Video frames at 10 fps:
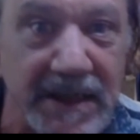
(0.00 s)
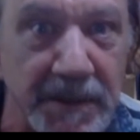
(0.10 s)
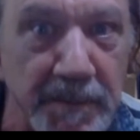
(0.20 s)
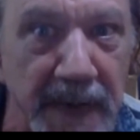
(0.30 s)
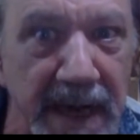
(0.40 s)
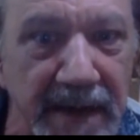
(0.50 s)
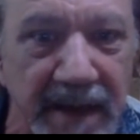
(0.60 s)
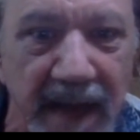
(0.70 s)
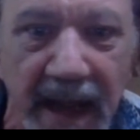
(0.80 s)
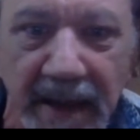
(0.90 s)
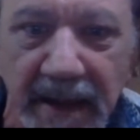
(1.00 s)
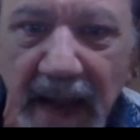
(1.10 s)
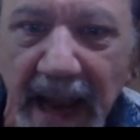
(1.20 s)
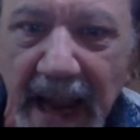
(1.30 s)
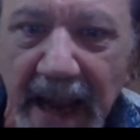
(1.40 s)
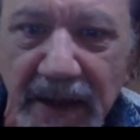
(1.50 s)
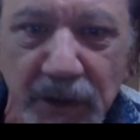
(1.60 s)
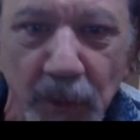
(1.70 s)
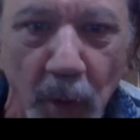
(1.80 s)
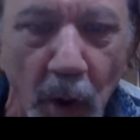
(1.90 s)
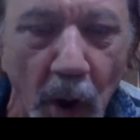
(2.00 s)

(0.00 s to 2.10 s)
to me that it's